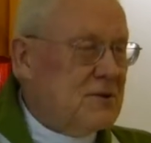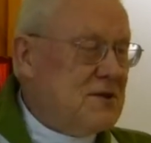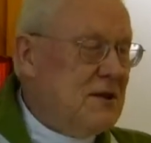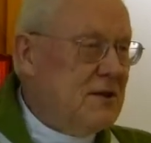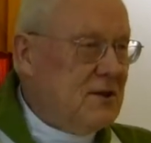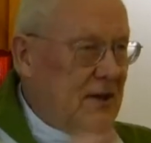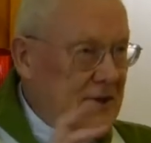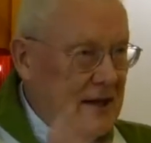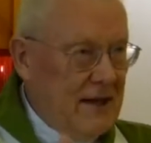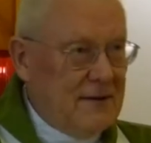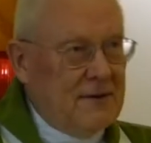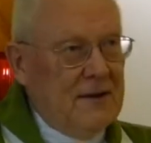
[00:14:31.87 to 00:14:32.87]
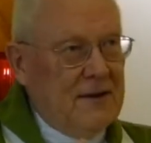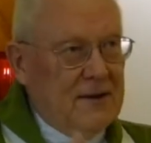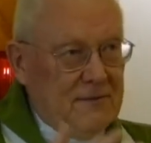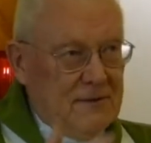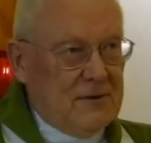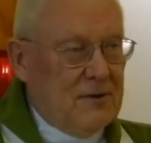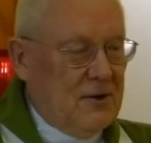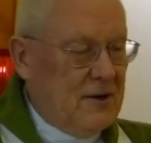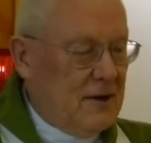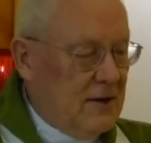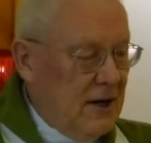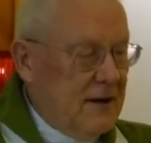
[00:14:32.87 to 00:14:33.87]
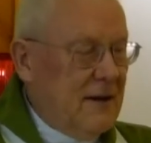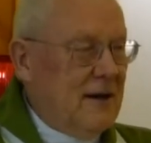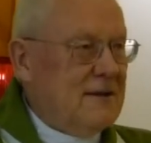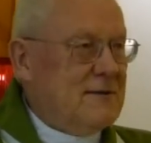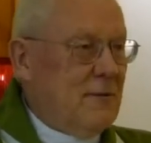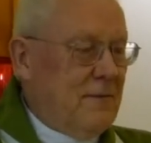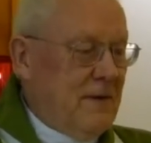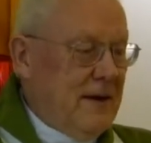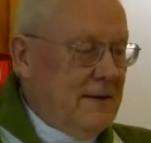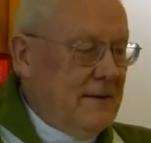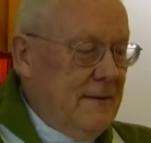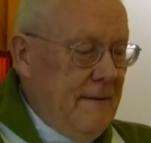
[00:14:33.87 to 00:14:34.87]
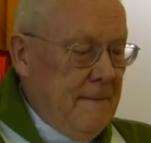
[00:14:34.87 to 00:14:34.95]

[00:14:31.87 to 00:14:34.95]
see it again with the eyes of faith.